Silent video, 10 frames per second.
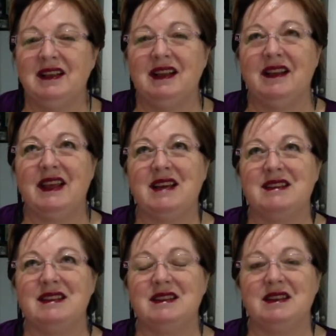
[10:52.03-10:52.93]
Now
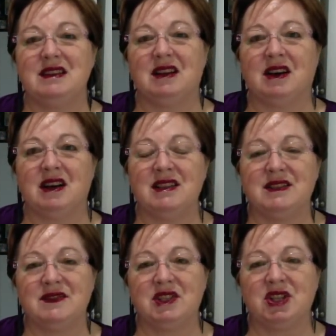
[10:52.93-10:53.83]
that's in the eyes
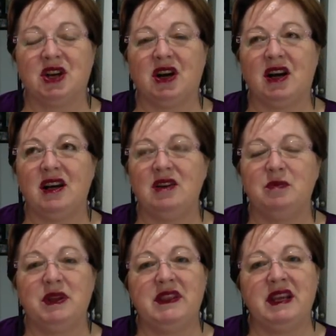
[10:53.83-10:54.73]
of a
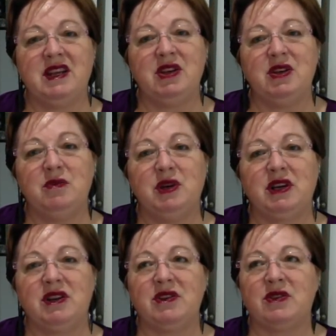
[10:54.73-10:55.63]
child, but then you
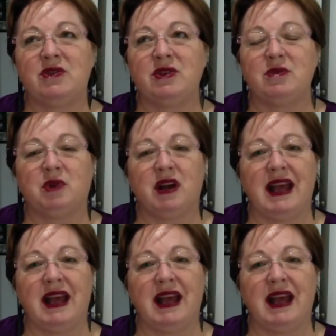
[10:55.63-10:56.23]
work it through.